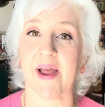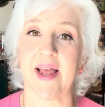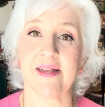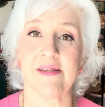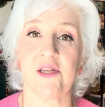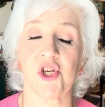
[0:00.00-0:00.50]

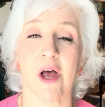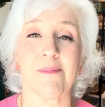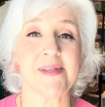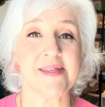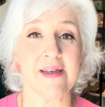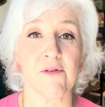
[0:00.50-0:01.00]
Etsy shop
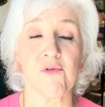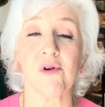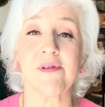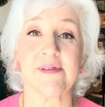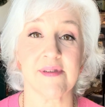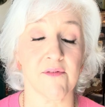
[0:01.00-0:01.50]

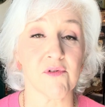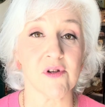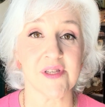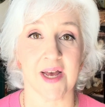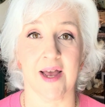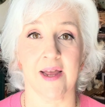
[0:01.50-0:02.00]
several
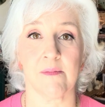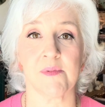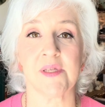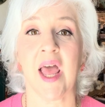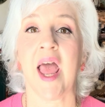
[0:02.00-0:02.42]
times.